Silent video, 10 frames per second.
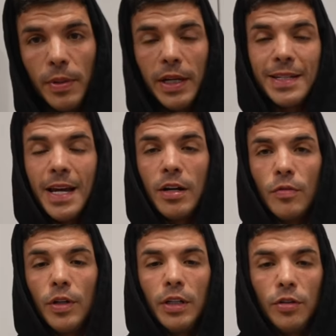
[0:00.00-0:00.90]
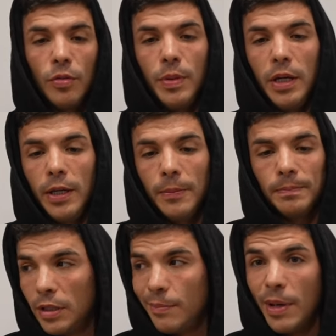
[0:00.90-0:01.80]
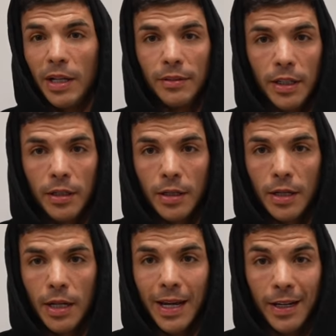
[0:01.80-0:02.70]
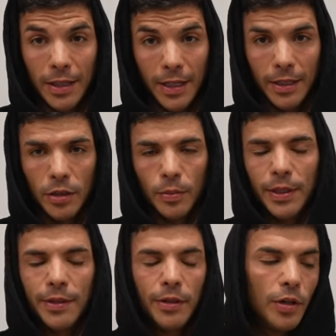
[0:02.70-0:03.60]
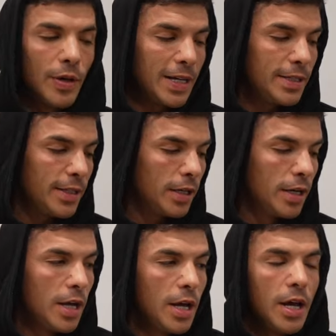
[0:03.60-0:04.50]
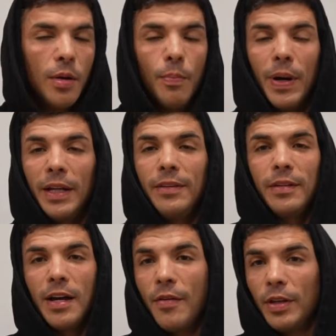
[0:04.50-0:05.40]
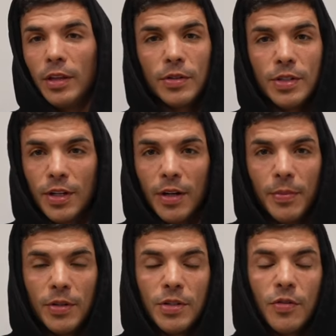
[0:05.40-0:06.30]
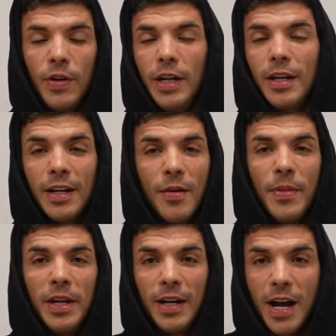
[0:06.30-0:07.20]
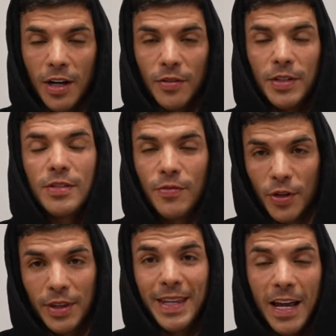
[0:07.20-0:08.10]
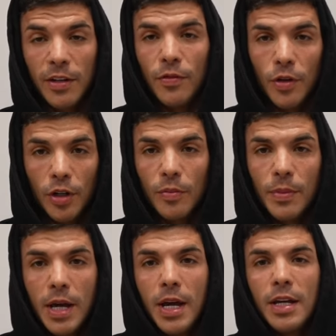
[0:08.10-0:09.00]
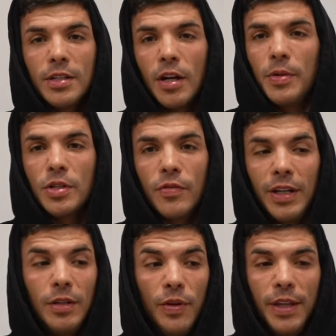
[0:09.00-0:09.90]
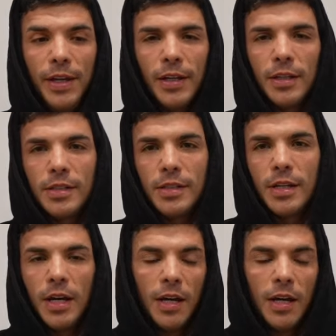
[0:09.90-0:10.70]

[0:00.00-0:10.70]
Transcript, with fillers: because I don't want it to be melty. I like it like a little bit, you know, icier. But how it looks is gonna be on the screen, and how many calories for that volume is gonna be screen. Ridiculous.